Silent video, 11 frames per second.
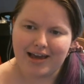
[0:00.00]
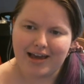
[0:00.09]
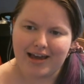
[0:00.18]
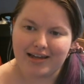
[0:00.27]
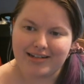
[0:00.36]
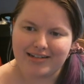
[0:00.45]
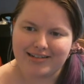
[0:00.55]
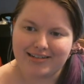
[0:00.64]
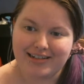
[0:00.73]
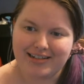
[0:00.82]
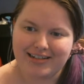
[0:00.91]
And I
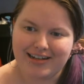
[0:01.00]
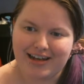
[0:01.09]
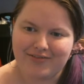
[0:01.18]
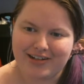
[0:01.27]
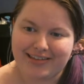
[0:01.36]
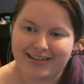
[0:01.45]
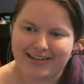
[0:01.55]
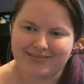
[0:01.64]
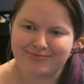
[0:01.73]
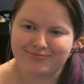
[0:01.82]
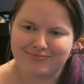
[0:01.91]
deleted
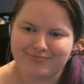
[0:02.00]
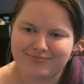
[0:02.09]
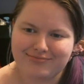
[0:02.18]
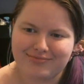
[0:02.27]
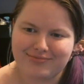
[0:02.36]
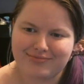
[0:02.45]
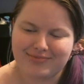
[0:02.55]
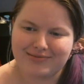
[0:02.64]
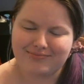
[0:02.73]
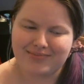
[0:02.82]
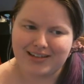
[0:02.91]
everything.
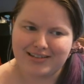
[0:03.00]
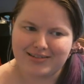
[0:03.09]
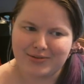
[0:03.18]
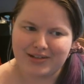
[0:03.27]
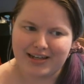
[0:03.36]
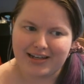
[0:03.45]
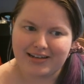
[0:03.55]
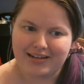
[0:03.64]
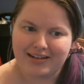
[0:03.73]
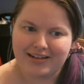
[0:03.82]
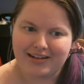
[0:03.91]
So like
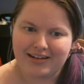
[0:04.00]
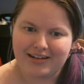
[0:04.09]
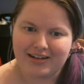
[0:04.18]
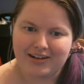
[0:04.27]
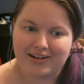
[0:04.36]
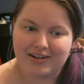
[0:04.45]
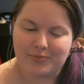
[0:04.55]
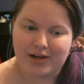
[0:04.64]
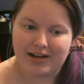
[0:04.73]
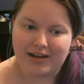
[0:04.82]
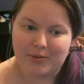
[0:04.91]

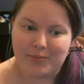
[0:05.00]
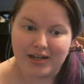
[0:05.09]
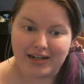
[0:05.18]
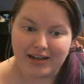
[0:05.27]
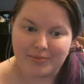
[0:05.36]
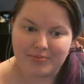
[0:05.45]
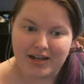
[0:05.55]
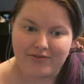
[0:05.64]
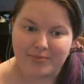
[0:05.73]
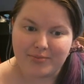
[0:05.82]
my mini update from